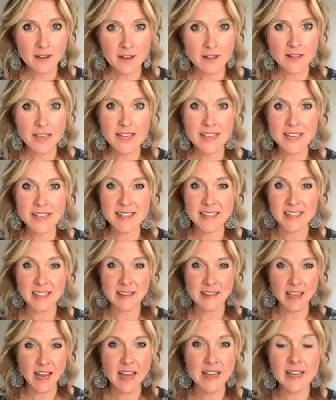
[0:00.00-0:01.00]
They need the
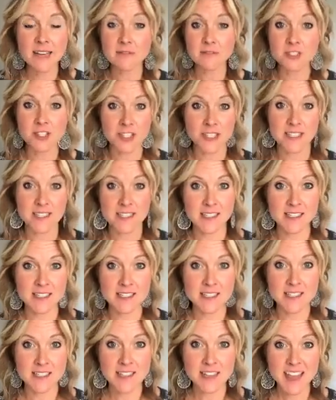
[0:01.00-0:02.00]
light of
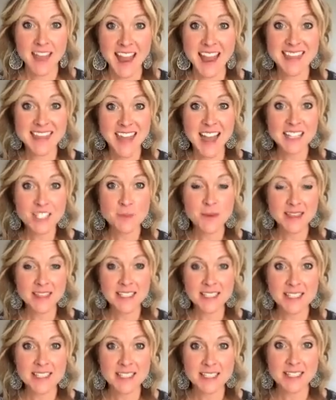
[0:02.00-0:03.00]
Jesus. And that's what
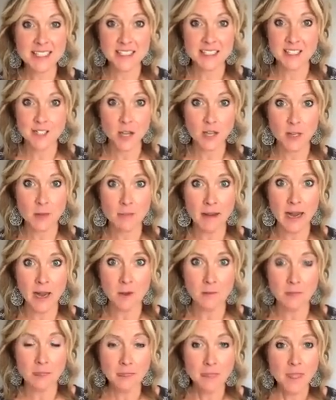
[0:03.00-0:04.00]
this season is all
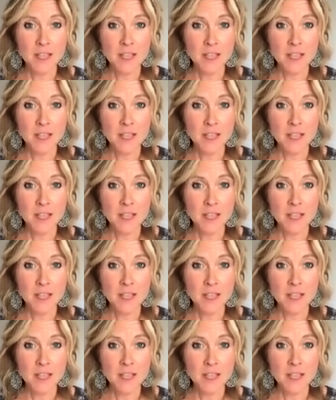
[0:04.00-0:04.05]
about.